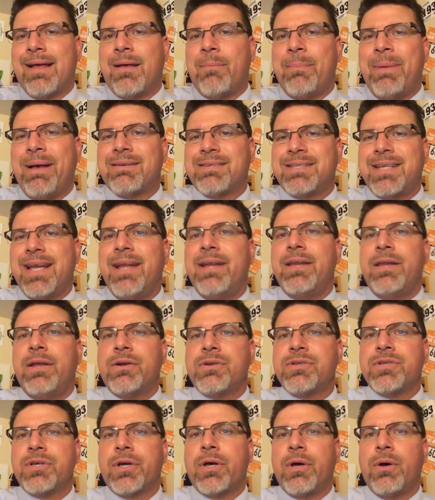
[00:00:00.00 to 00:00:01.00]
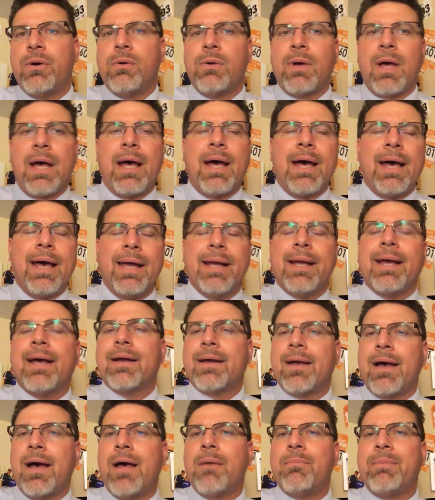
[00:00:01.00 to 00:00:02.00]
About 10 years ago, I
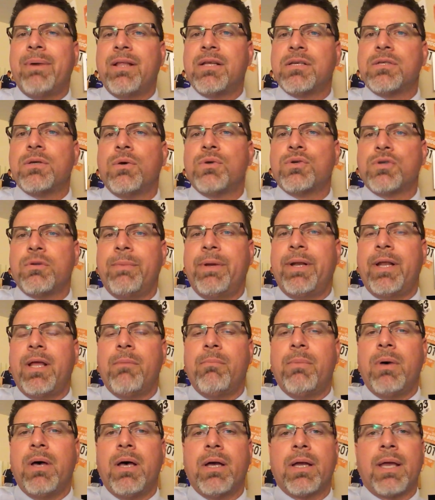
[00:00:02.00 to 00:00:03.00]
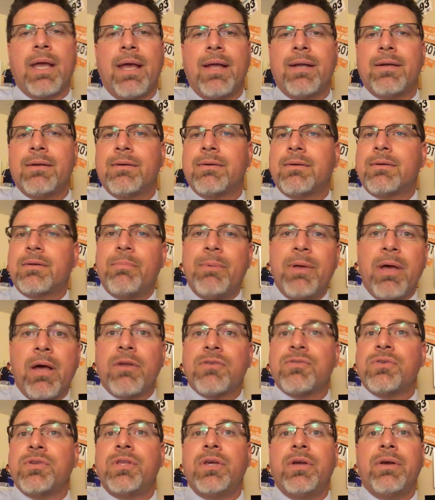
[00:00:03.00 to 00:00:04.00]
got caught by the social media bug, and to be
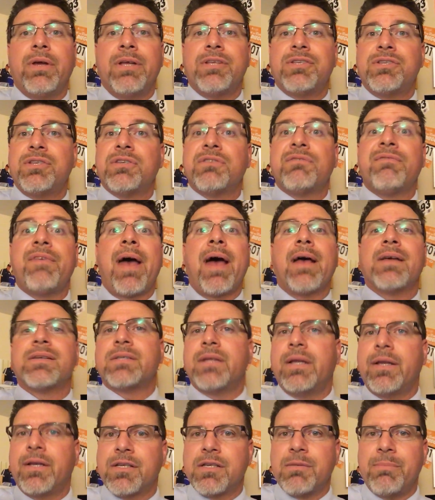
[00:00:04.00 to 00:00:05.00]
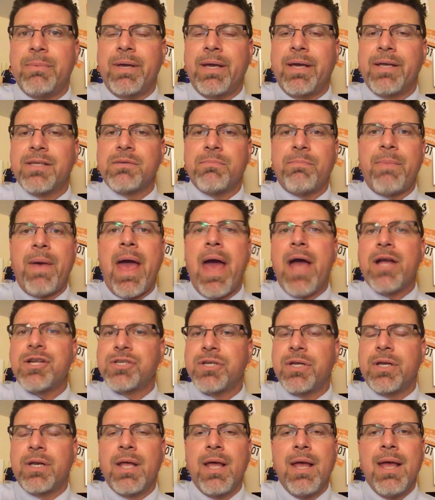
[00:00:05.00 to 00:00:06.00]
honest with you, it's just fascinating to me. It's a
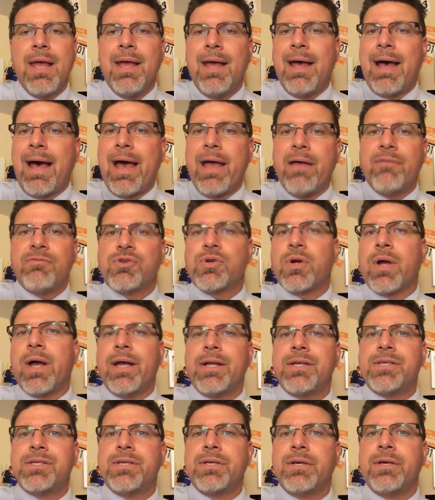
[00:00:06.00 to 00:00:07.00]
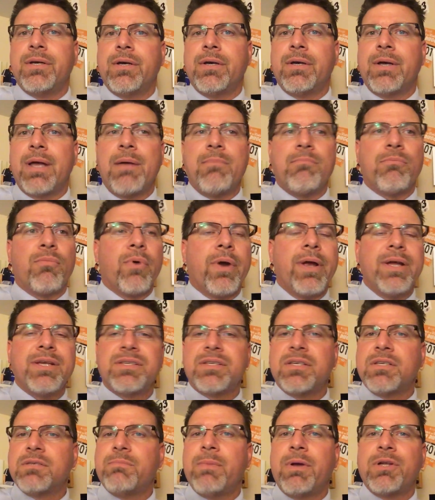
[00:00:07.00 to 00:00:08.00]
passion. I've tried to
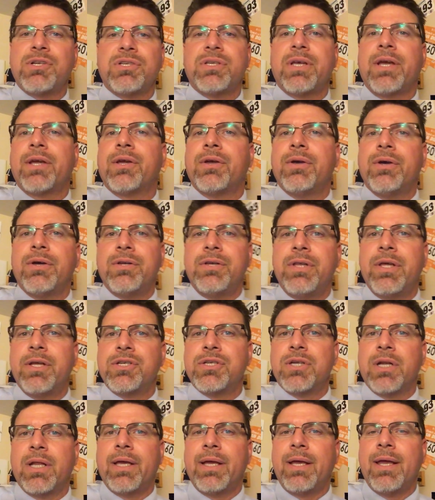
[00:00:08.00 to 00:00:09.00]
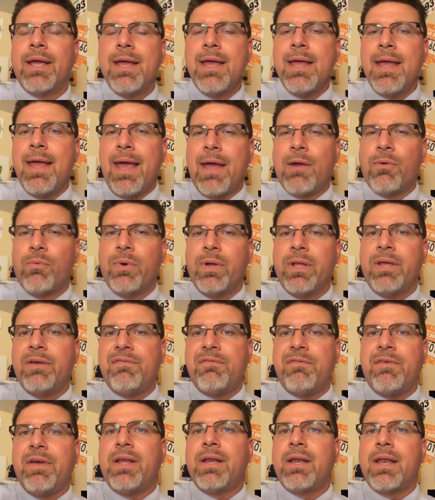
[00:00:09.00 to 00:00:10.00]
embrace as much as I could digitally and really
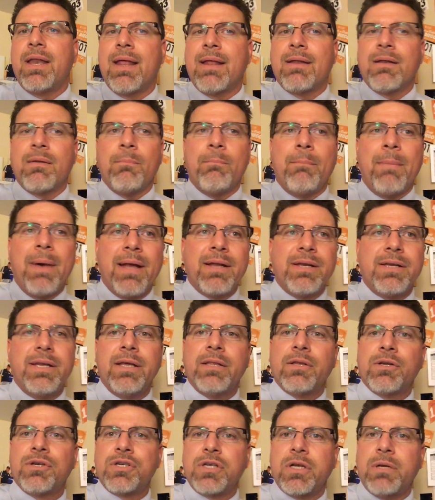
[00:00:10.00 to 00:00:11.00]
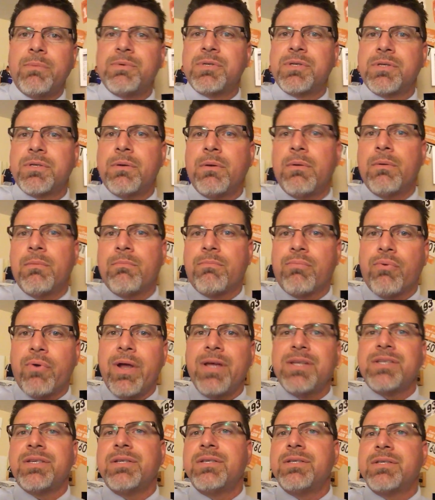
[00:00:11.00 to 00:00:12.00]
fit my dealership's
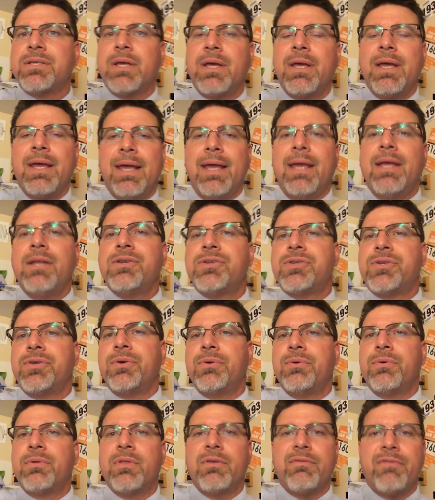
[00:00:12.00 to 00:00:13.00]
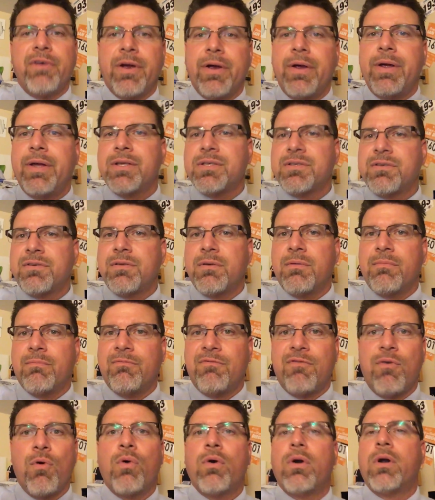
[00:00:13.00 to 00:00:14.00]
presence into the various
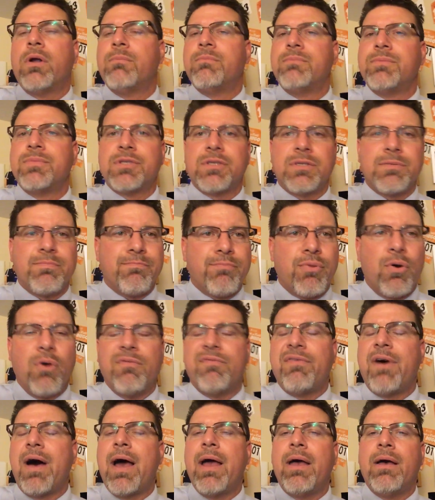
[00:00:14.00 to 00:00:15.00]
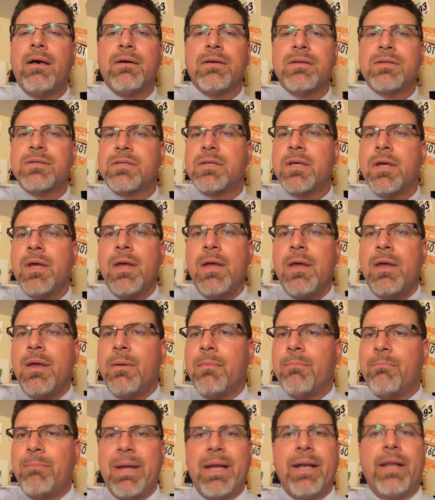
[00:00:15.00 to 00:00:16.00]
forums, profiles,
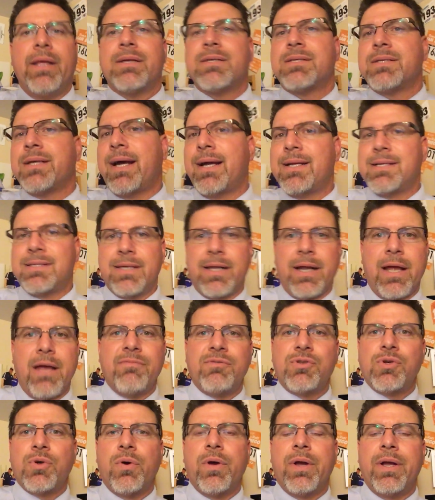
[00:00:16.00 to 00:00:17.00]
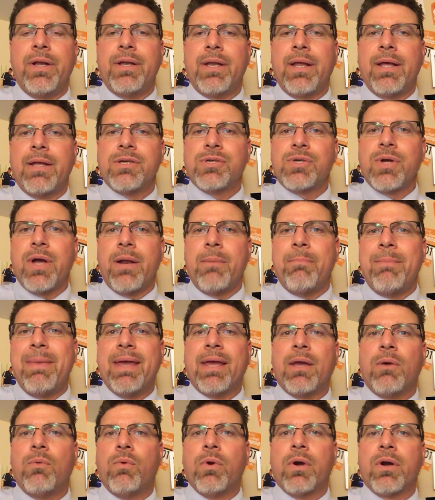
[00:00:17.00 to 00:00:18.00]
media sites that I've joined and try to
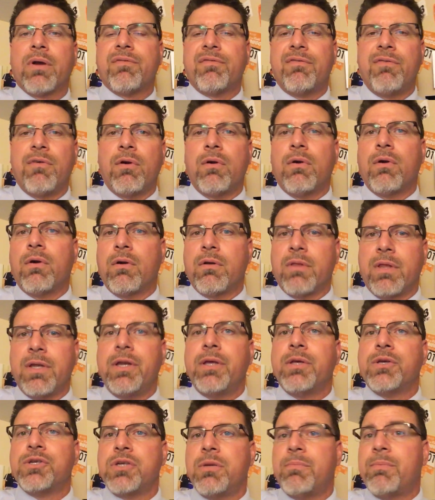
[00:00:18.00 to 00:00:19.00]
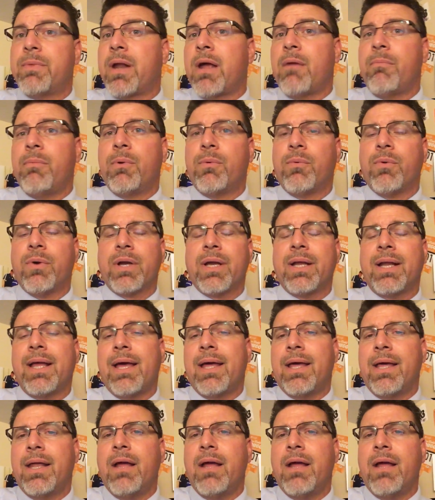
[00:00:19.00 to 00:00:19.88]
make it work for the dealership that I've been working at.